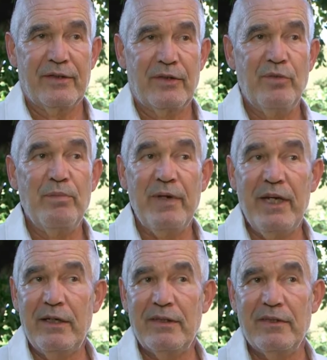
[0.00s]
to
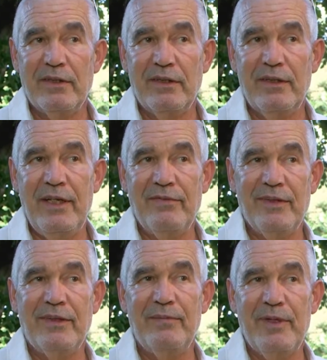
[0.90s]
meet,
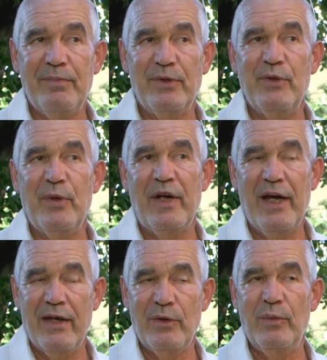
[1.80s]
even people
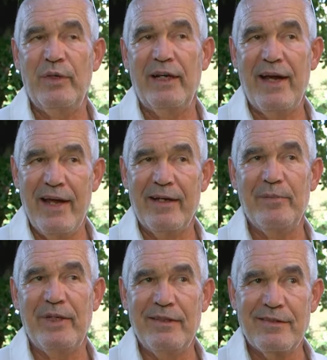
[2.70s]
who were
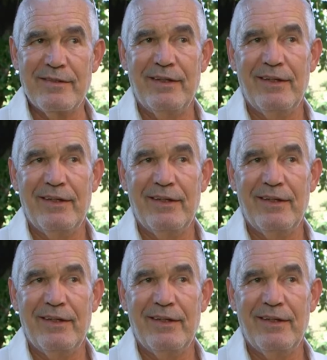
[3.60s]
enemies,